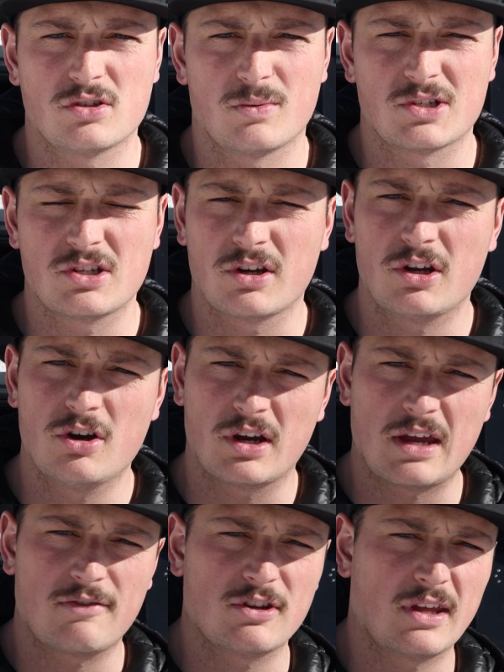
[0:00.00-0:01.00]
So we're still gonna
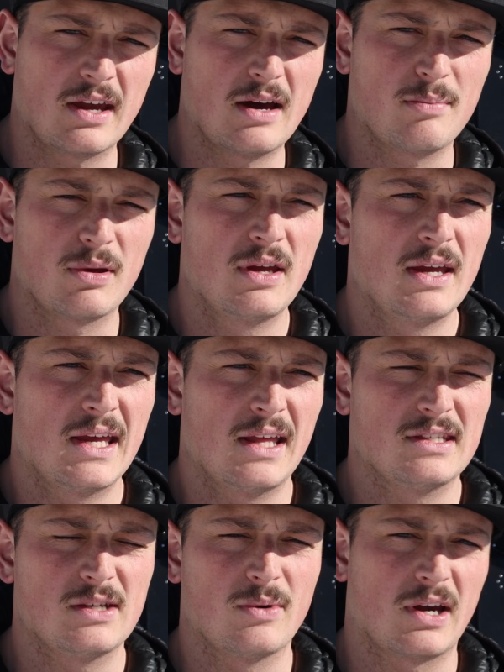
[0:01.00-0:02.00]
hook everything up
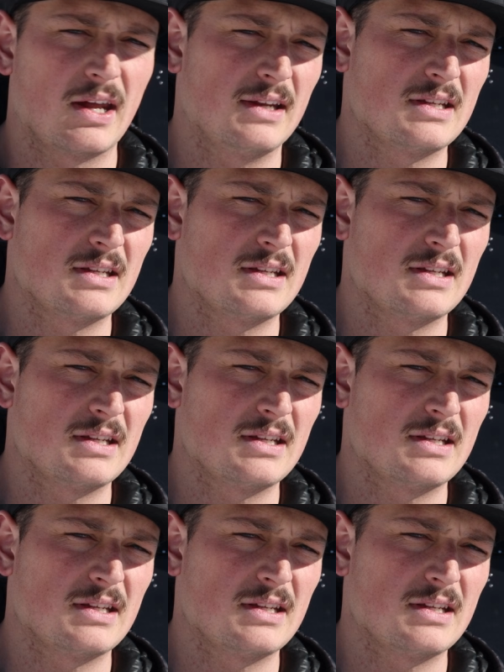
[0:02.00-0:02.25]
and see what kind